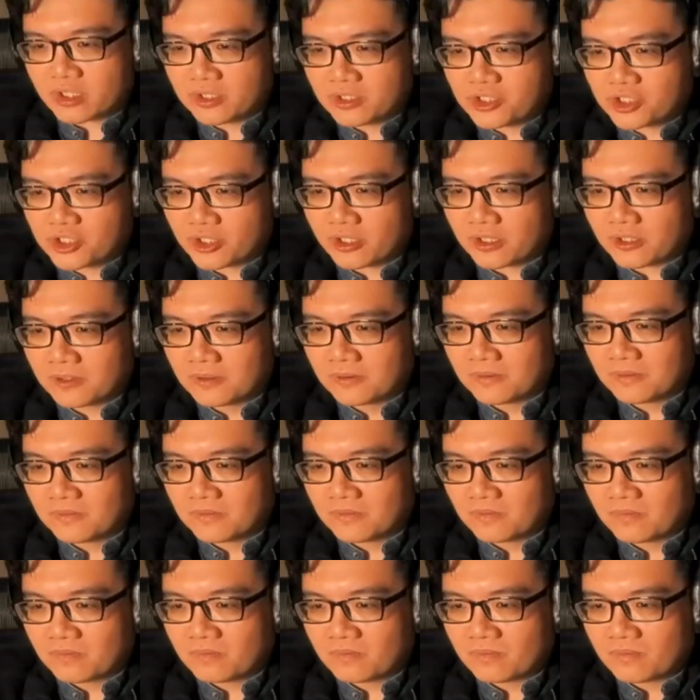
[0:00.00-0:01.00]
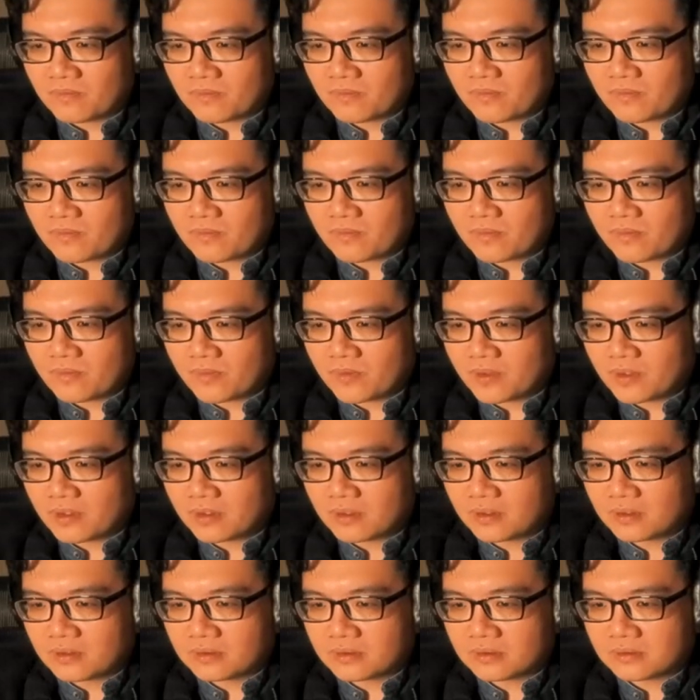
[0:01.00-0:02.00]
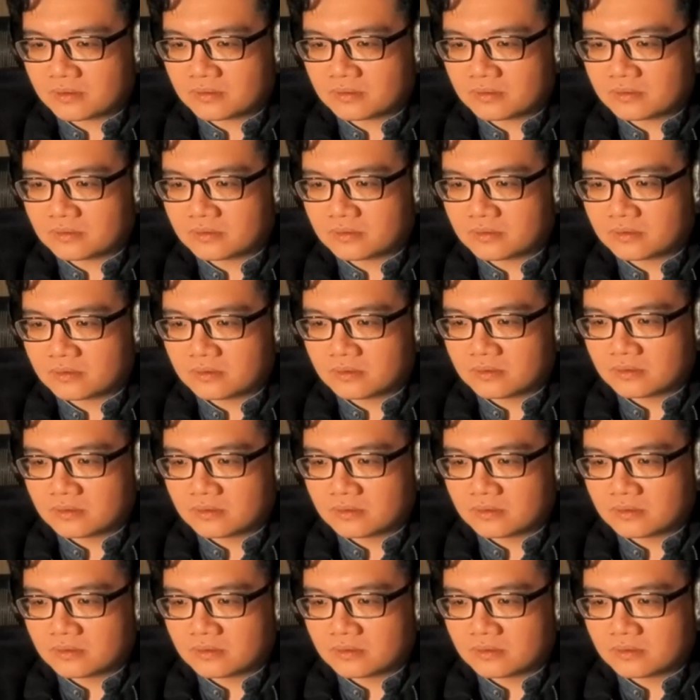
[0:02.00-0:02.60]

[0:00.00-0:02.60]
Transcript: okay. sure. So BPPV is a mechanical